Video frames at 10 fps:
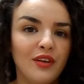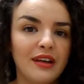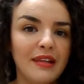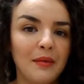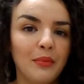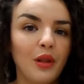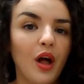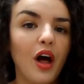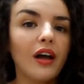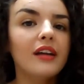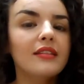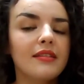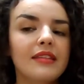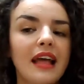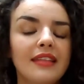for example, I
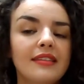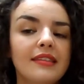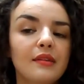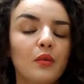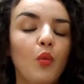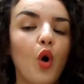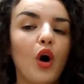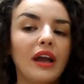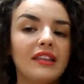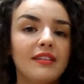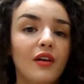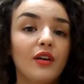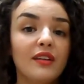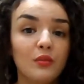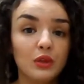understand why
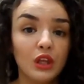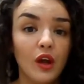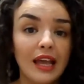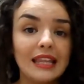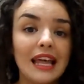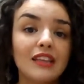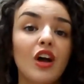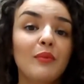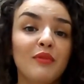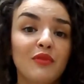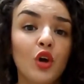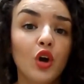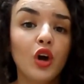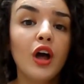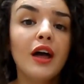designers would like that type of
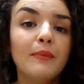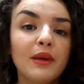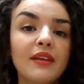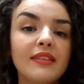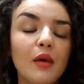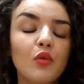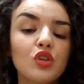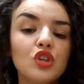look, because they